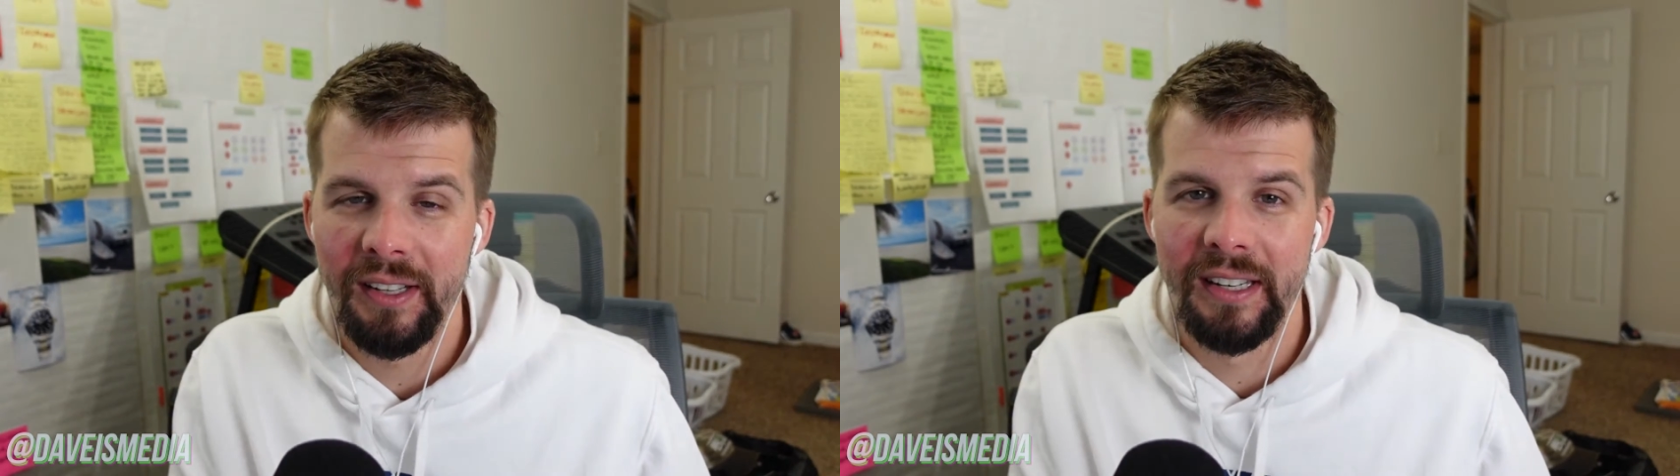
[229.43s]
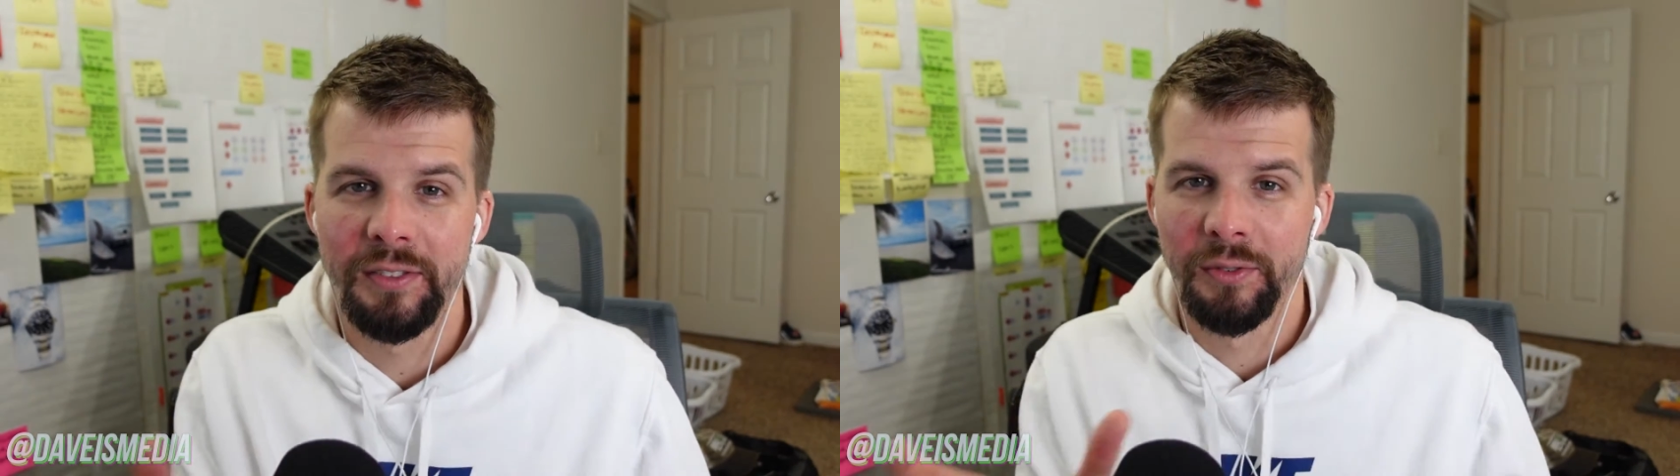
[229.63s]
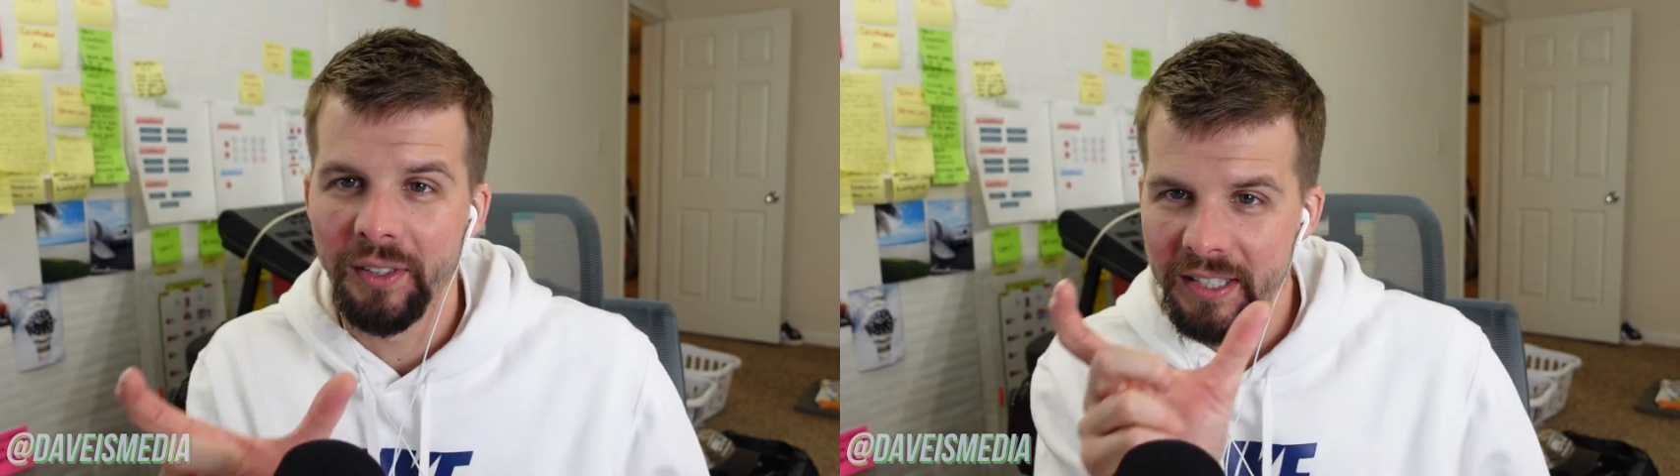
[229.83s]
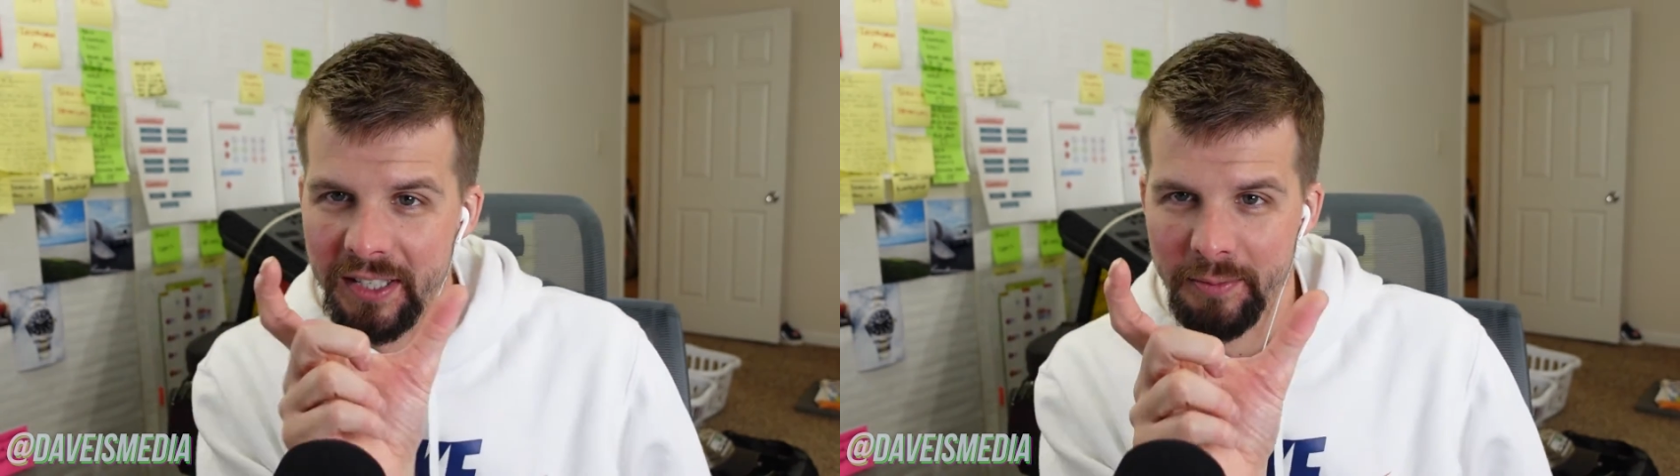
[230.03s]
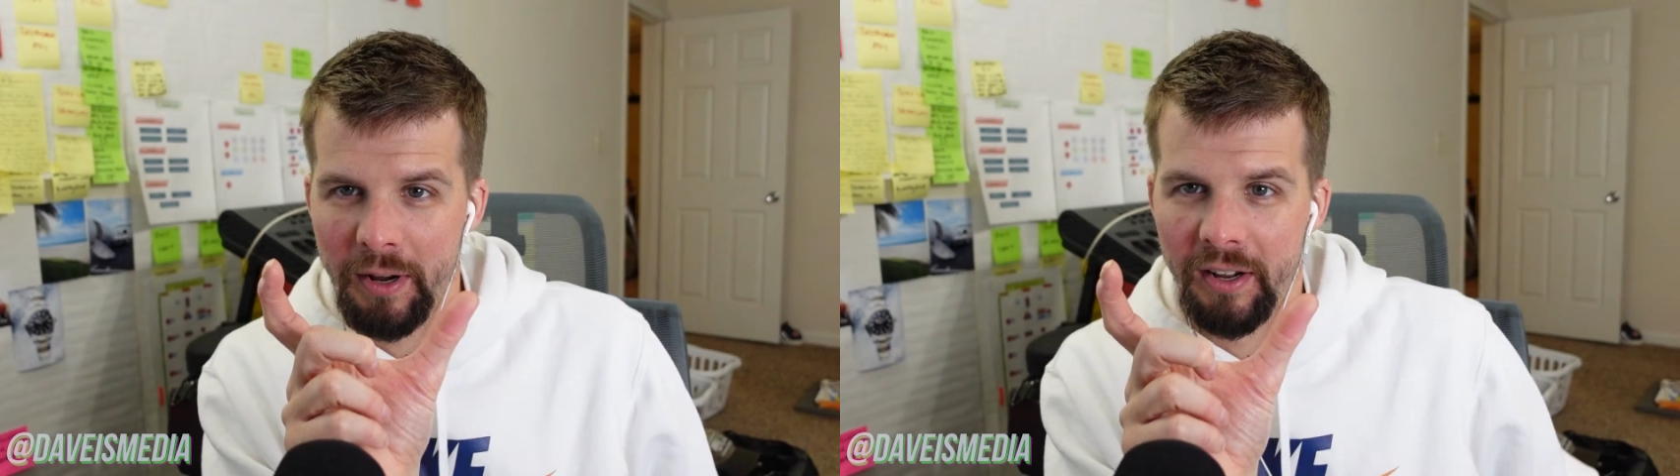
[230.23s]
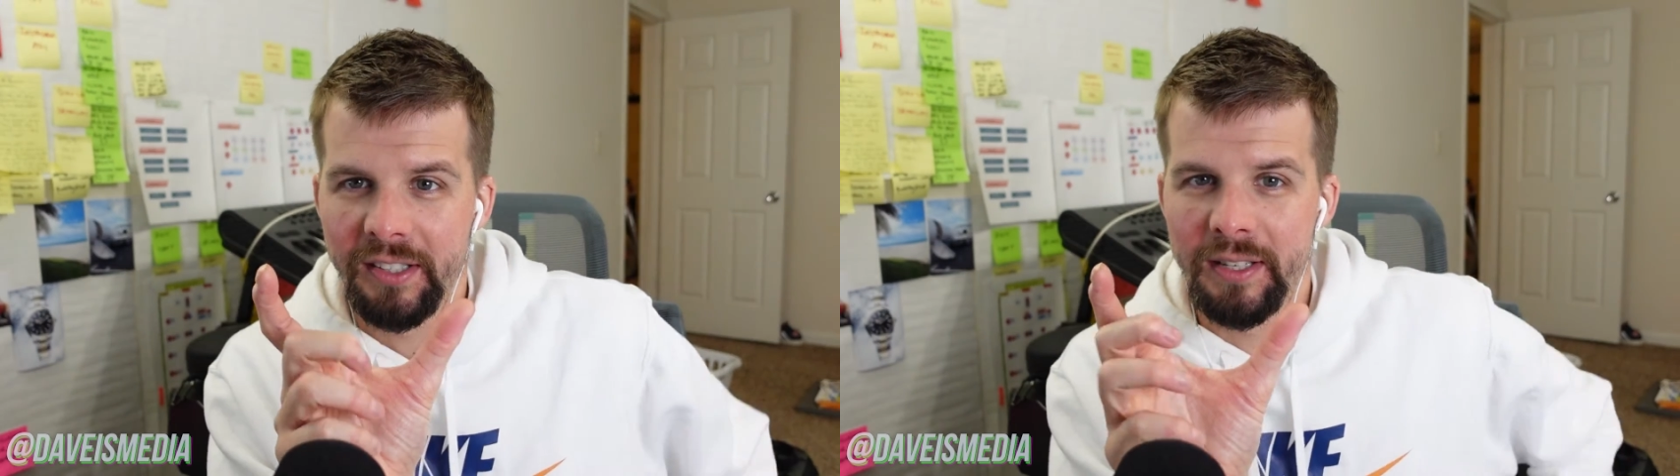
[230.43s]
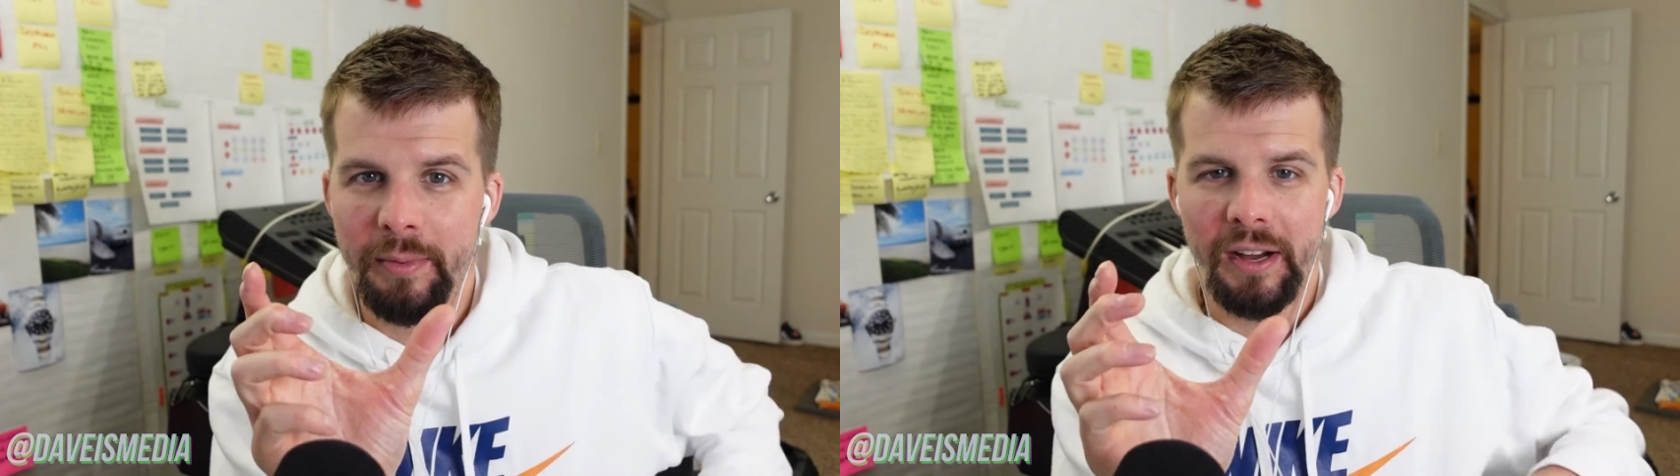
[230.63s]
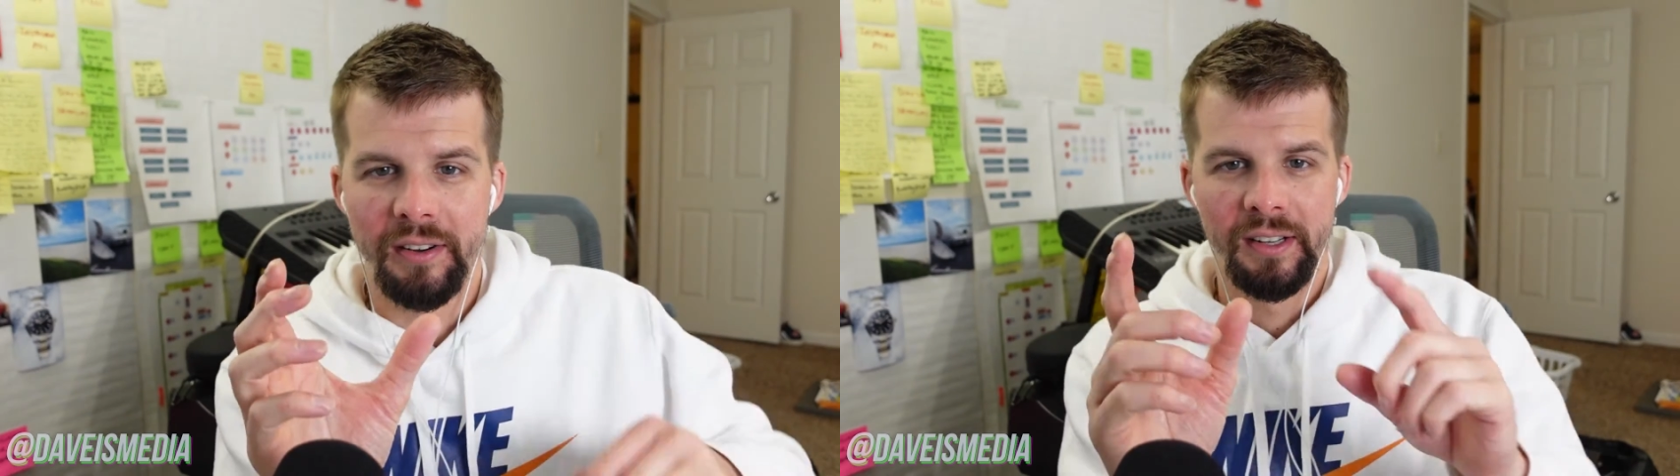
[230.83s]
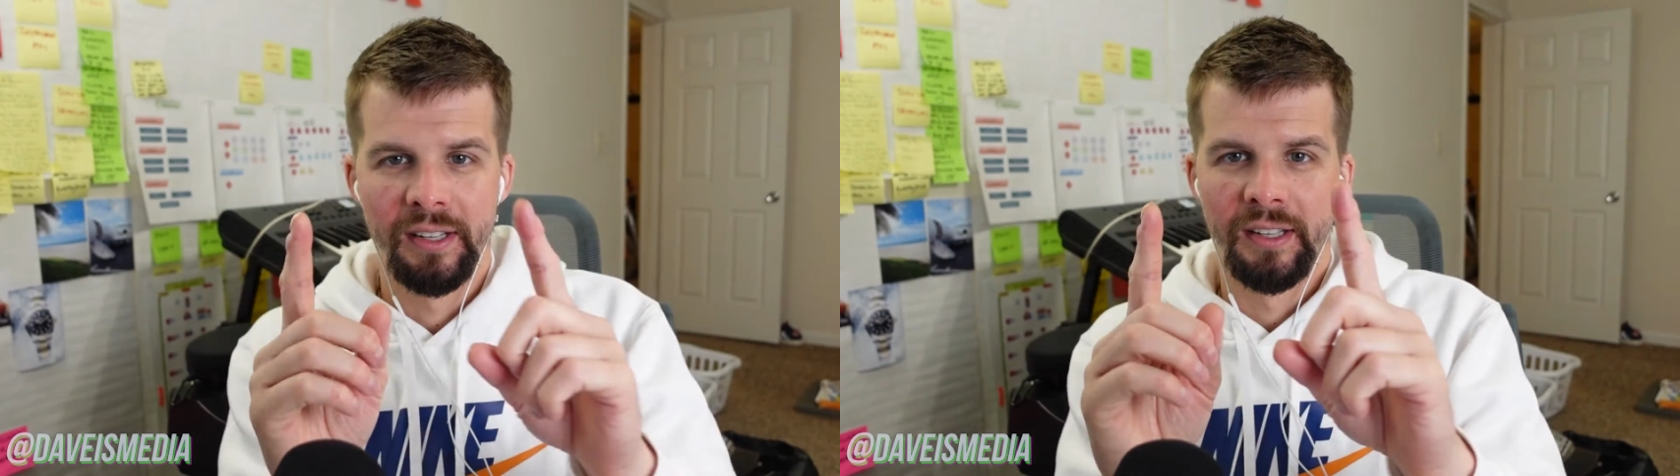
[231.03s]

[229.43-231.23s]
and it's really small. It's about